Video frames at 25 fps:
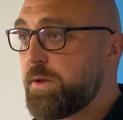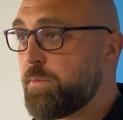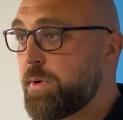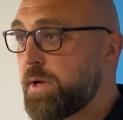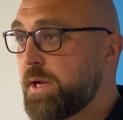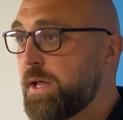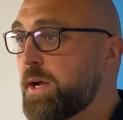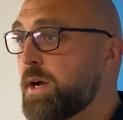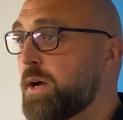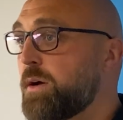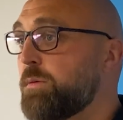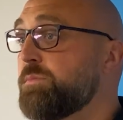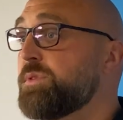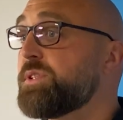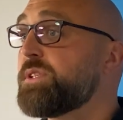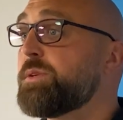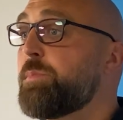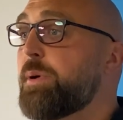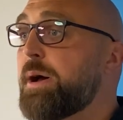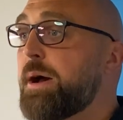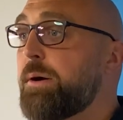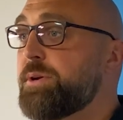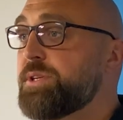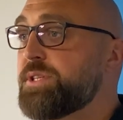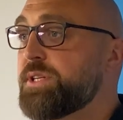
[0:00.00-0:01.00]
when it comes to
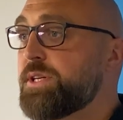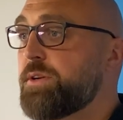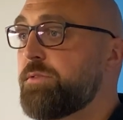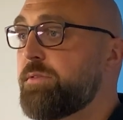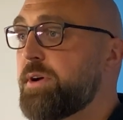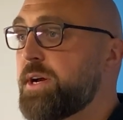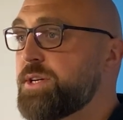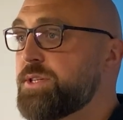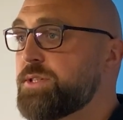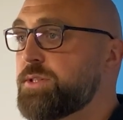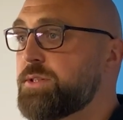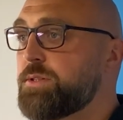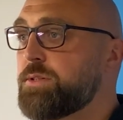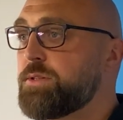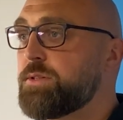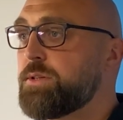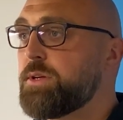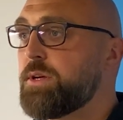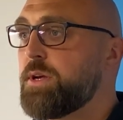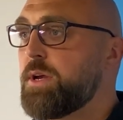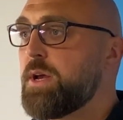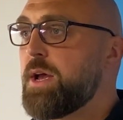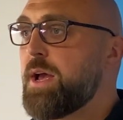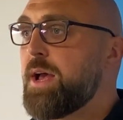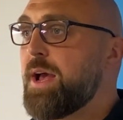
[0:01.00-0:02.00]
power generation.
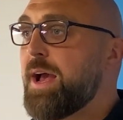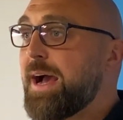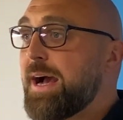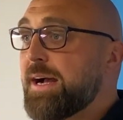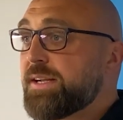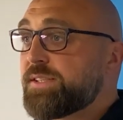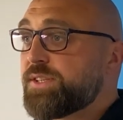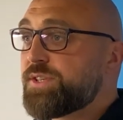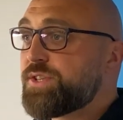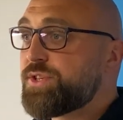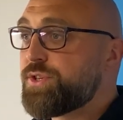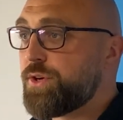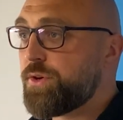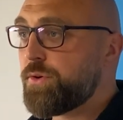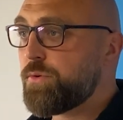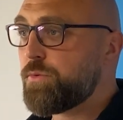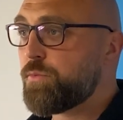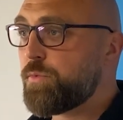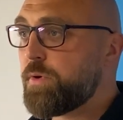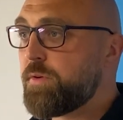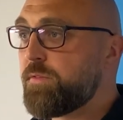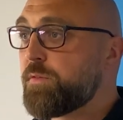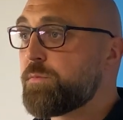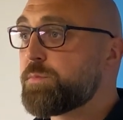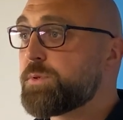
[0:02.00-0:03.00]
At Astute,
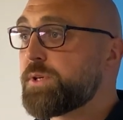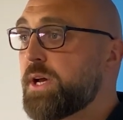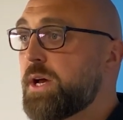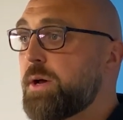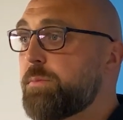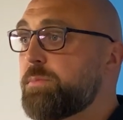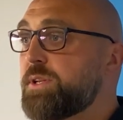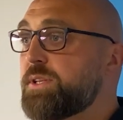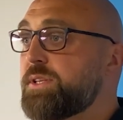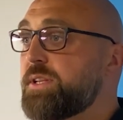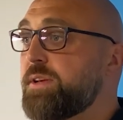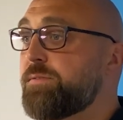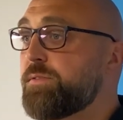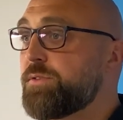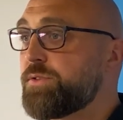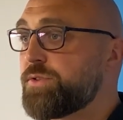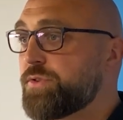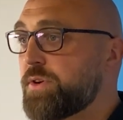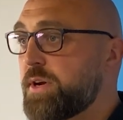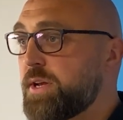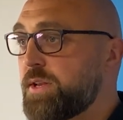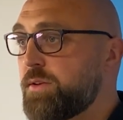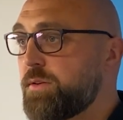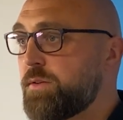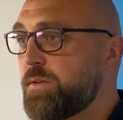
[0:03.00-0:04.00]
we've observed a different
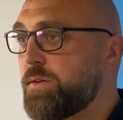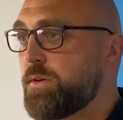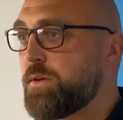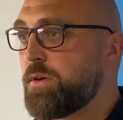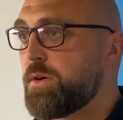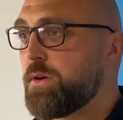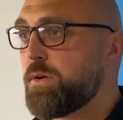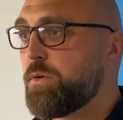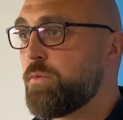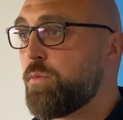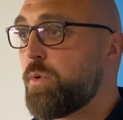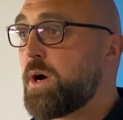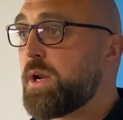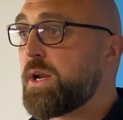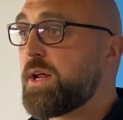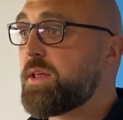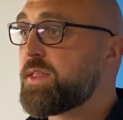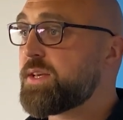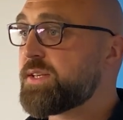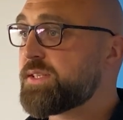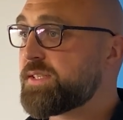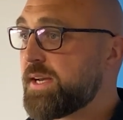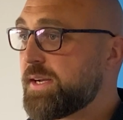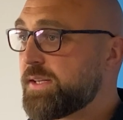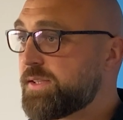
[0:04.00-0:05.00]
trend. While other
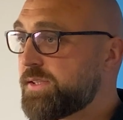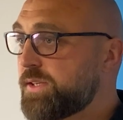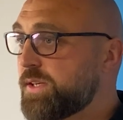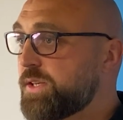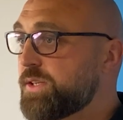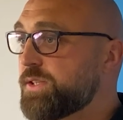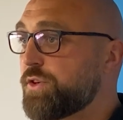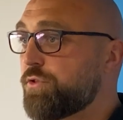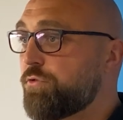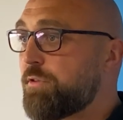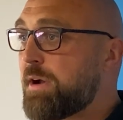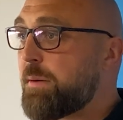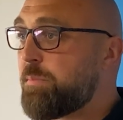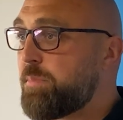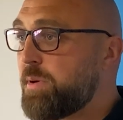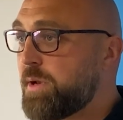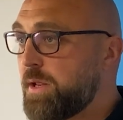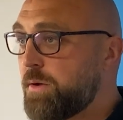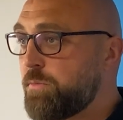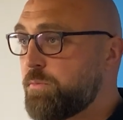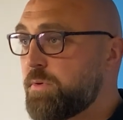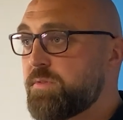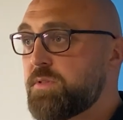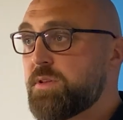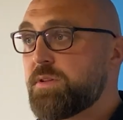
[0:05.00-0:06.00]
sectors are grappling
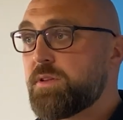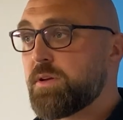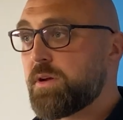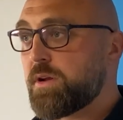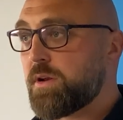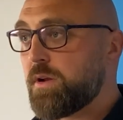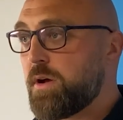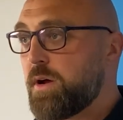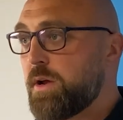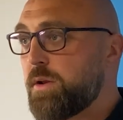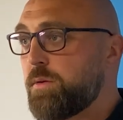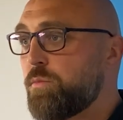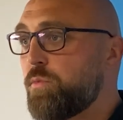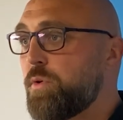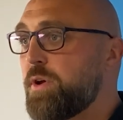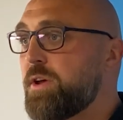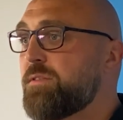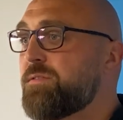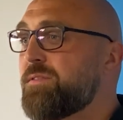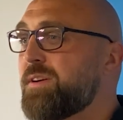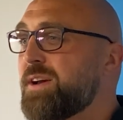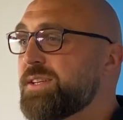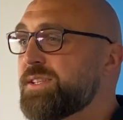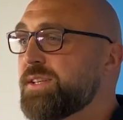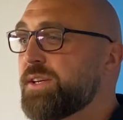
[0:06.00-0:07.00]
with the decline, we're
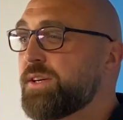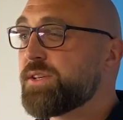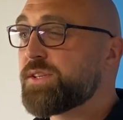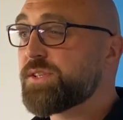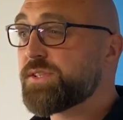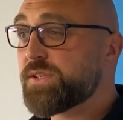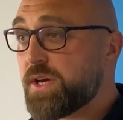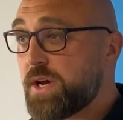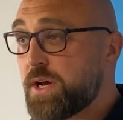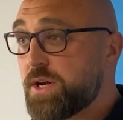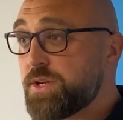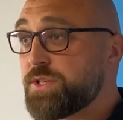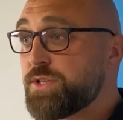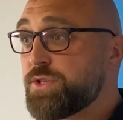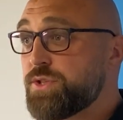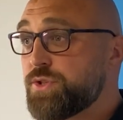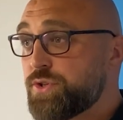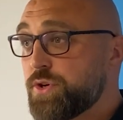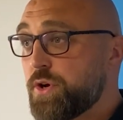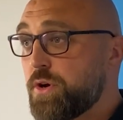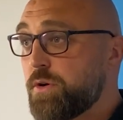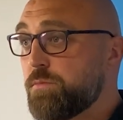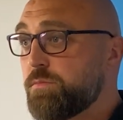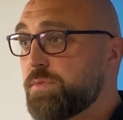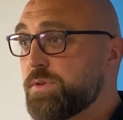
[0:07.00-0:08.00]
facing a surge in
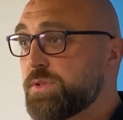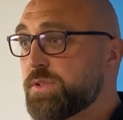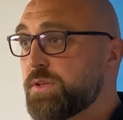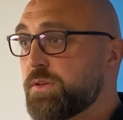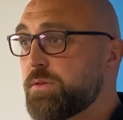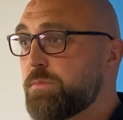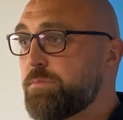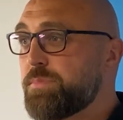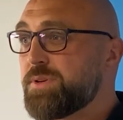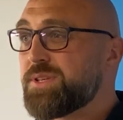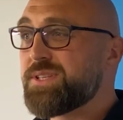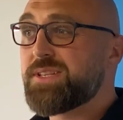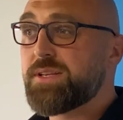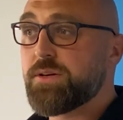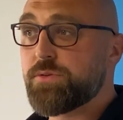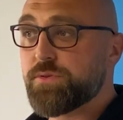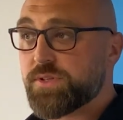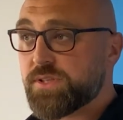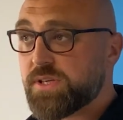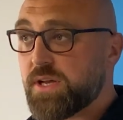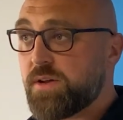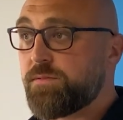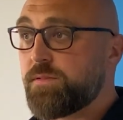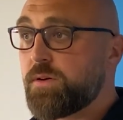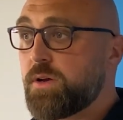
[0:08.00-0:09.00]
jobs, but still
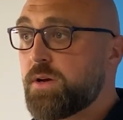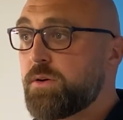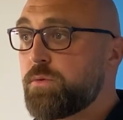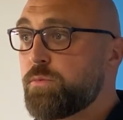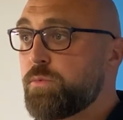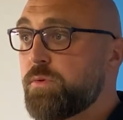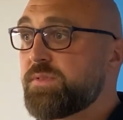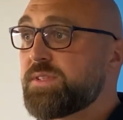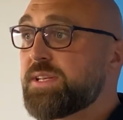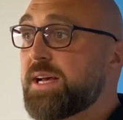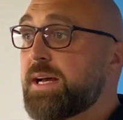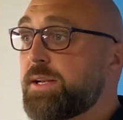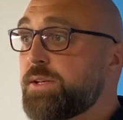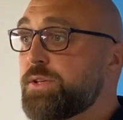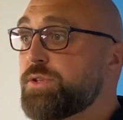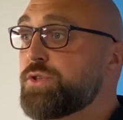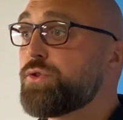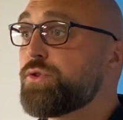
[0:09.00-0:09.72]
suffer with talent